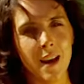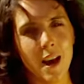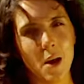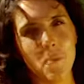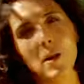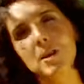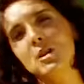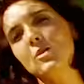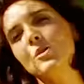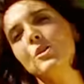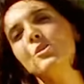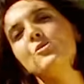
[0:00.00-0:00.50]

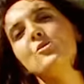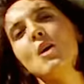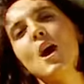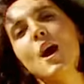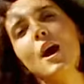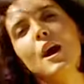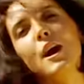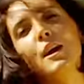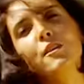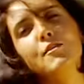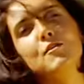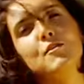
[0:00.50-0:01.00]
And when you
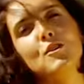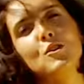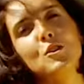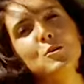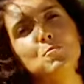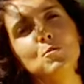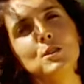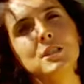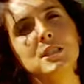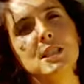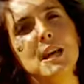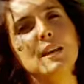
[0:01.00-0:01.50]
arrive,
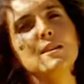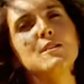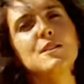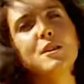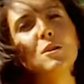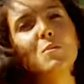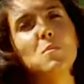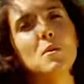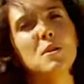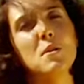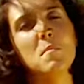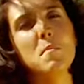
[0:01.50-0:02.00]
you're
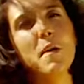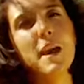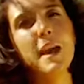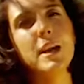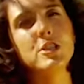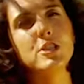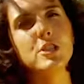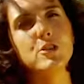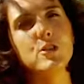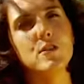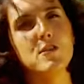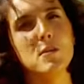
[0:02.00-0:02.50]
presented with a
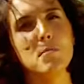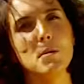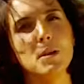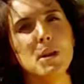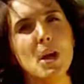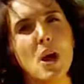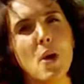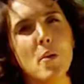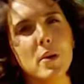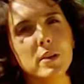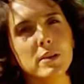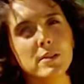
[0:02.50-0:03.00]
picture of the
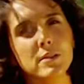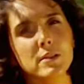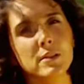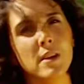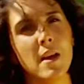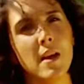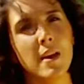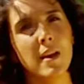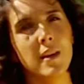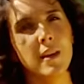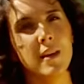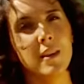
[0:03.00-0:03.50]
Minoans
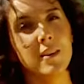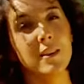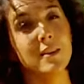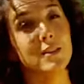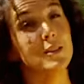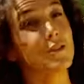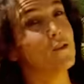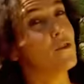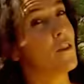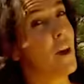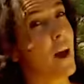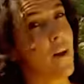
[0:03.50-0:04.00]

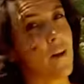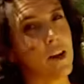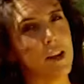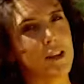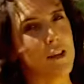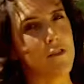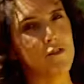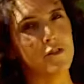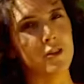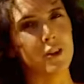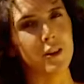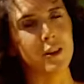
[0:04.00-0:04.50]
that's very
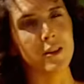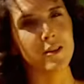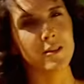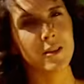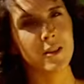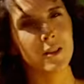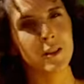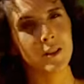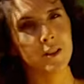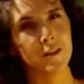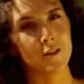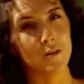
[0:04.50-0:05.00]
different
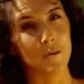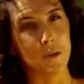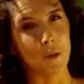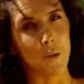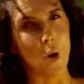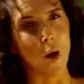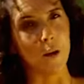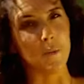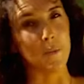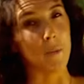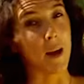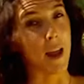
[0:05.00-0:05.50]
from the
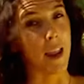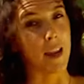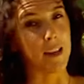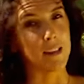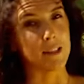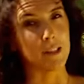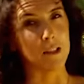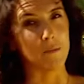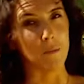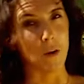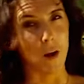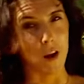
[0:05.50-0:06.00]
one
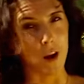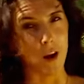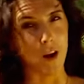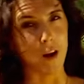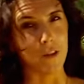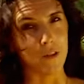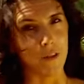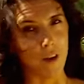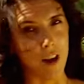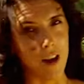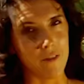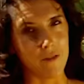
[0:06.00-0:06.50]
painted by
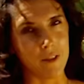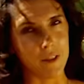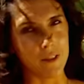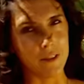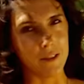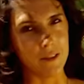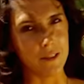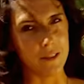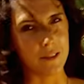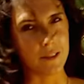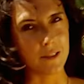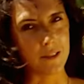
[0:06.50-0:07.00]
Arthur
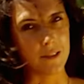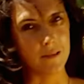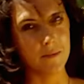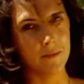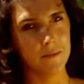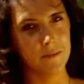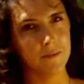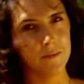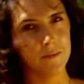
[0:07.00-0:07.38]
Evans.